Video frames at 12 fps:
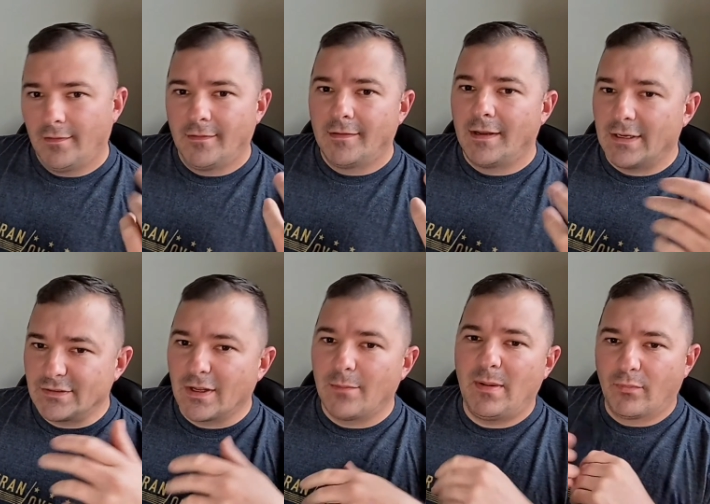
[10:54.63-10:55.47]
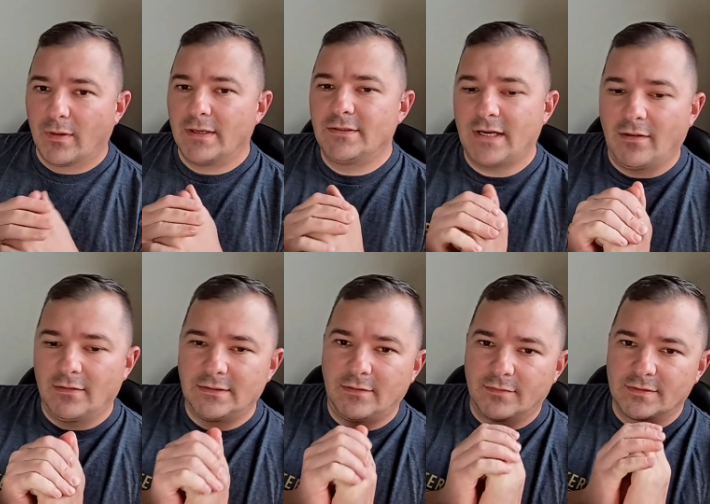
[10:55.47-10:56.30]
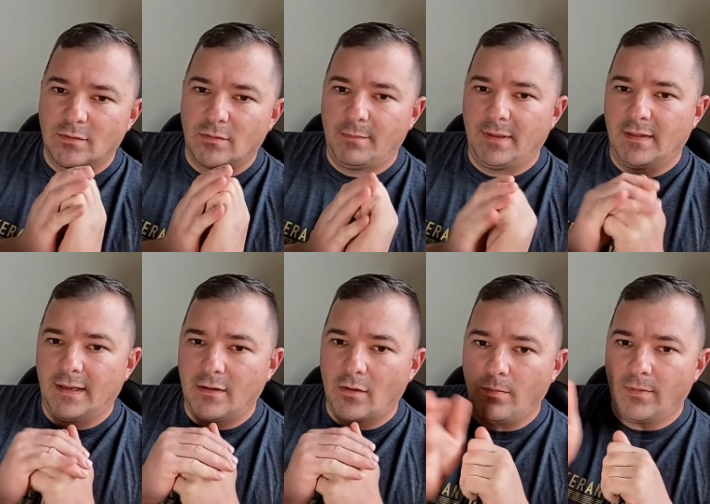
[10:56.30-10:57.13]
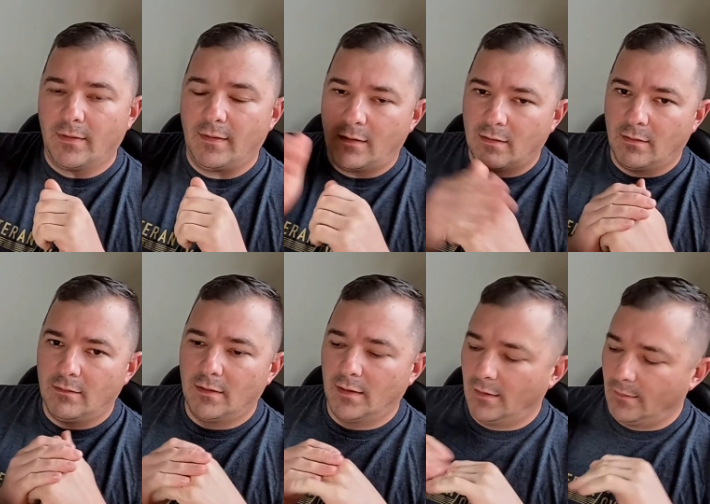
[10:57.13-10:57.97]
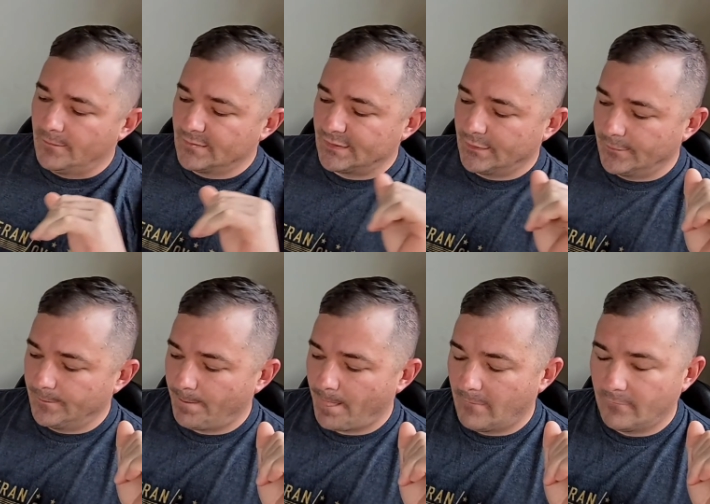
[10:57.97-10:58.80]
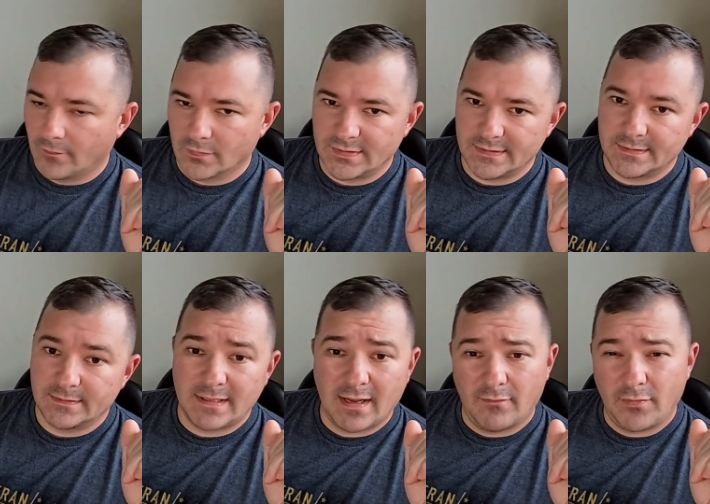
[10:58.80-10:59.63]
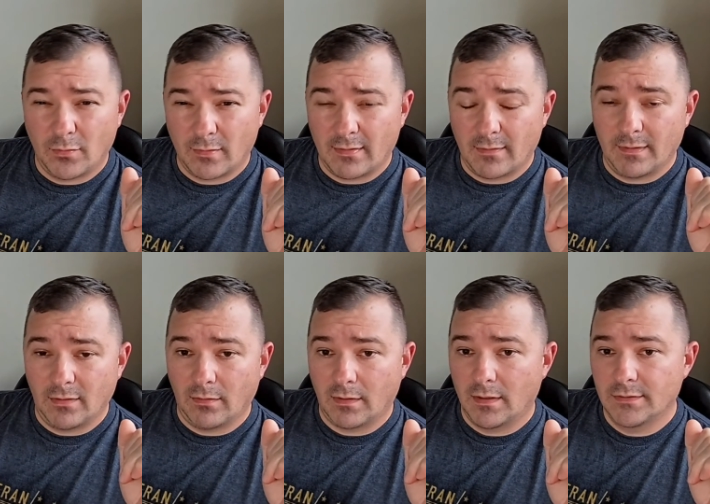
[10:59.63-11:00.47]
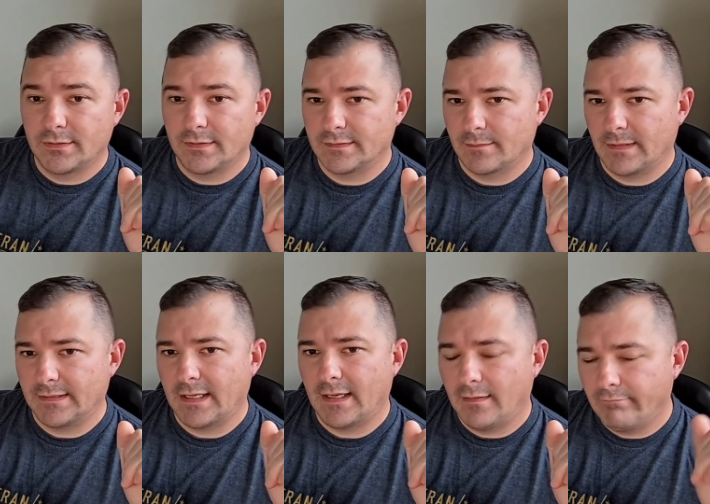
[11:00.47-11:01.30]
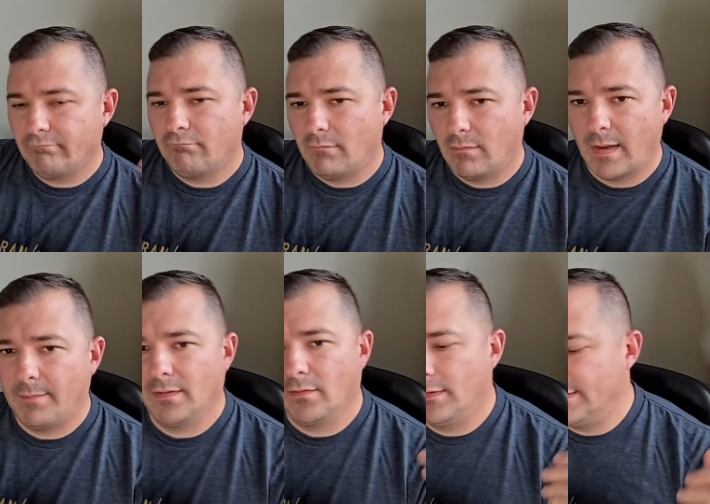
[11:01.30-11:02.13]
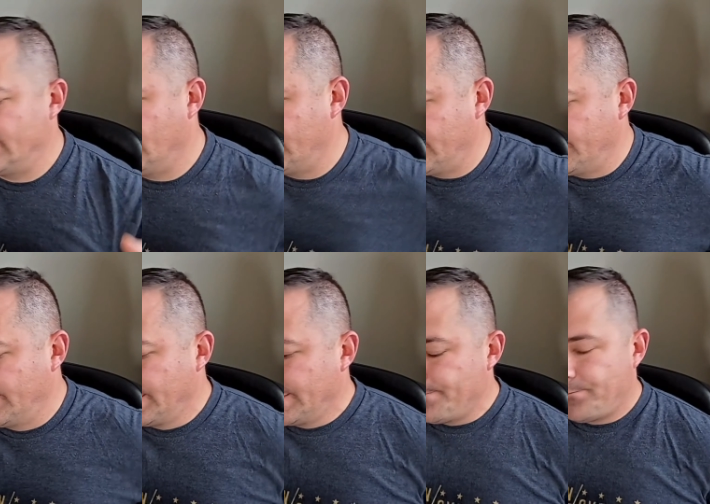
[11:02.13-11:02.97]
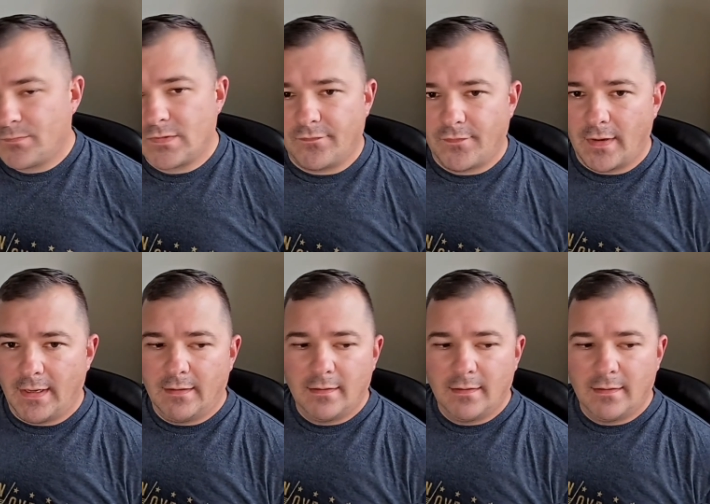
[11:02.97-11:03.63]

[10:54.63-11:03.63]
it's going to be pretty challenging for someone to be like, oh, there they are. So versus now, if you were out in the middle of the country or something like that, it might be a little easier to find it.